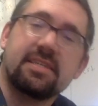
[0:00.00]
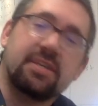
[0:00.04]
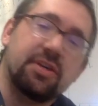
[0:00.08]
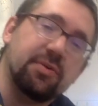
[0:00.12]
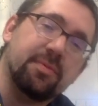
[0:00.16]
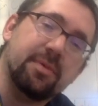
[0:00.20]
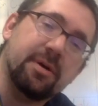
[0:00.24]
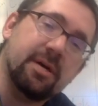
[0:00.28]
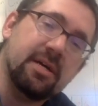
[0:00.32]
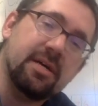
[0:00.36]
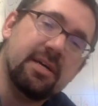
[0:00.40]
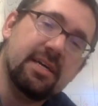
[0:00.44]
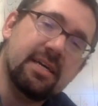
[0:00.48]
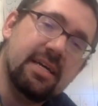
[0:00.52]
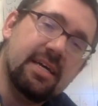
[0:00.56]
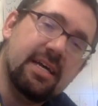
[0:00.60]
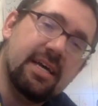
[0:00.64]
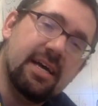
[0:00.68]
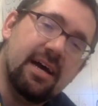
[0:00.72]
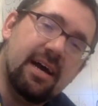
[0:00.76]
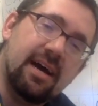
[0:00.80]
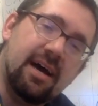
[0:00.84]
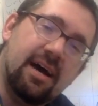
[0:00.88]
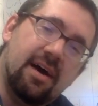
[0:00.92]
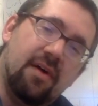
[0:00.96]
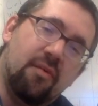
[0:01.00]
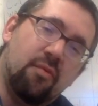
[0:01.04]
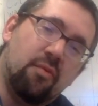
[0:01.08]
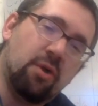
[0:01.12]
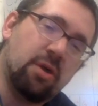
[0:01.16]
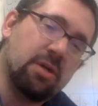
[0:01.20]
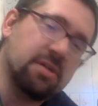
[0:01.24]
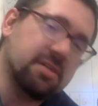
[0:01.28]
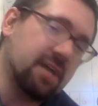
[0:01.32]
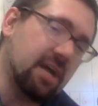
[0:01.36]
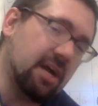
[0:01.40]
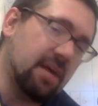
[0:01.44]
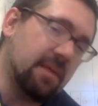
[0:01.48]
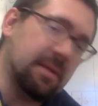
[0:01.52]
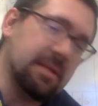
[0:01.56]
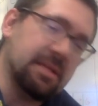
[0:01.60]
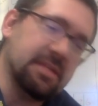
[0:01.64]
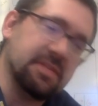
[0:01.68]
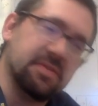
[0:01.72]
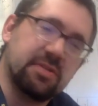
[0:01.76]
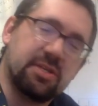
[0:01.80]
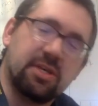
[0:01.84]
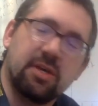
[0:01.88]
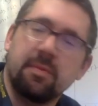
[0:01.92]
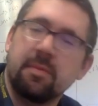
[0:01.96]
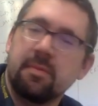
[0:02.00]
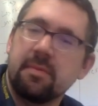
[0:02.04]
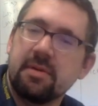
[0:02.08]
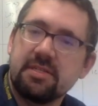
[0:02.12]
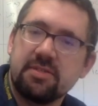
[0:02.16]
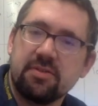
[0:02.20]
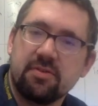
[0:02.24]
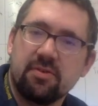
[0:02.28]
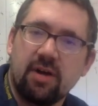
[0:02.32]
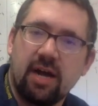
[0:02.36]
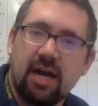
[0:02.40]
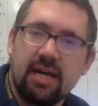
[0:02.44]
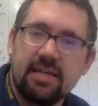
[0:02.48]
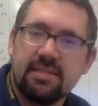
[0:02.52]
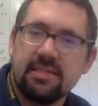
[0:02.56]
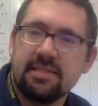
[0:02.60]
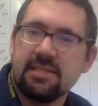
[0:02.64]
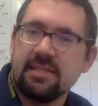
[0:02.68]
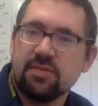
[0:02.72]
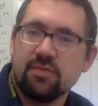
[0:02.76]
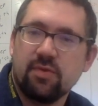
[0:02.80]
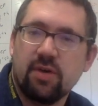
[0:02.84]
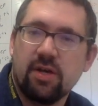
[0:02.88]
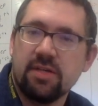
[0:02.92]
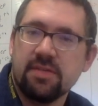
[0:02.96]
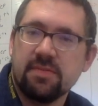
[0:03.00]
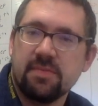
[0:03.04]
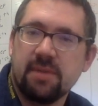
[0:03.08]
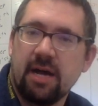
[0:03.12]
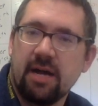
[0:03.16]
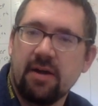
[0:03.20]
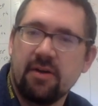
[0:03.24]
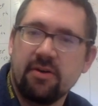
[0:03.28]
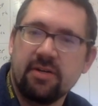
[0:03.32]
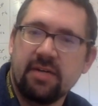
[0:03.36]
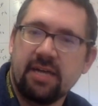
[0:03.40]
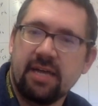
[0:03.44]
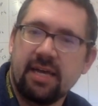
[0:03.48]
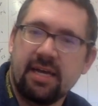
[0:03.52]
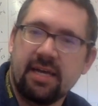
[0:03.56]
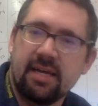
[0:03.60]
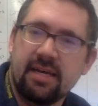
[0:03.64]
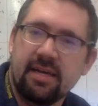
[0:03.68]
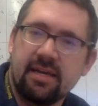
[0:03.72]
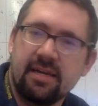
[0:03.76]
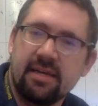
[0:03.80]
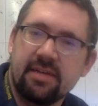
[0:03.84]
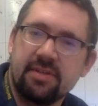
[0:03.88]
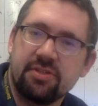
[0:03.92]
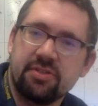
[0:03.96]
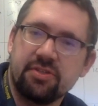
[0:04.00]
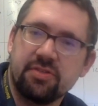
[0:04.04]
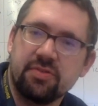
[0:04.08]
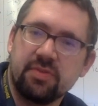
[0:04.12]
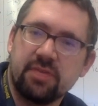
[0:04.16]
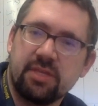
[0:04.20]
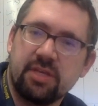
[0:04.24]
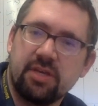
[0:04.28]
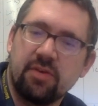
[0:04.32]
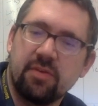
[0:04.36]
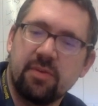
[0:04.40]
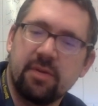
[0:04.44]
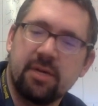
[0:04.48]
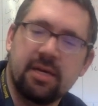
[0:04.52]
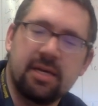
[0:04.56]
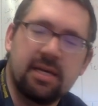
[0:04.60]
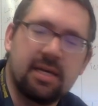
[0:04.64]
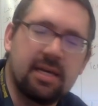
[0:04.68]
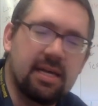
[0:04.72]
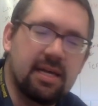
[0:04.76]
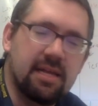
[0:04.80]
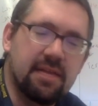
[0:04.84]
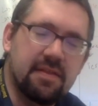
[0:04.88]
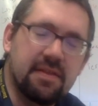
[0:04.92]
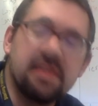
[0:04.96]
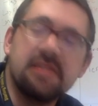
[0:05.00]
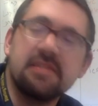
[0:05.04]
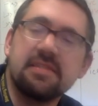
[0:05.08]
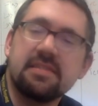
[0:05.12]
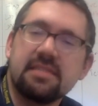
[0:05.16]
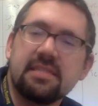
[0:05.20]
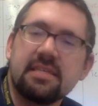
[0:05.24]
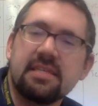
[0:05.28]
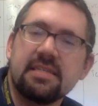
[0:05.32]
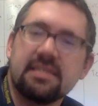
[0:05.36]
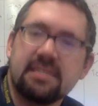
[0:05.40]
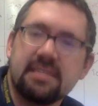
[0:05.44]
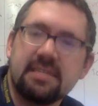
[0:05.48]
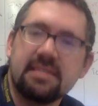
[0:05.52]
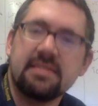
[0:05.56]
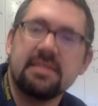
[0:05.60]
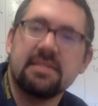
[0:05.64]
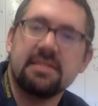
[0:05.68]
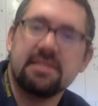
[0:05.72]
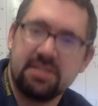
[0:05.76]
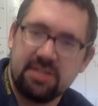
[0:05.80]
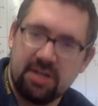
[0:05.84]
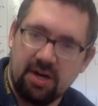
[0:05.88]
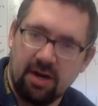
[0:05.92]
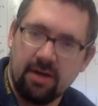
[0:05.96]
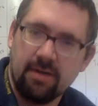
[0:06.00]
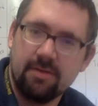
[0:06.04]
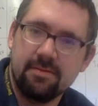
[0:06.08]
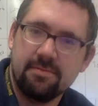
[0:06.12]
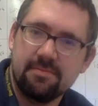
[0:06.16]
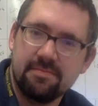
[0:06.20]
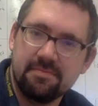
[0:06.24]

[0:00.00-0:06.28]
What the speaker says: Cuba. We're going to talk about this with the Cuban Missile Crisis as well as modern day issues with Cuba. This is the start.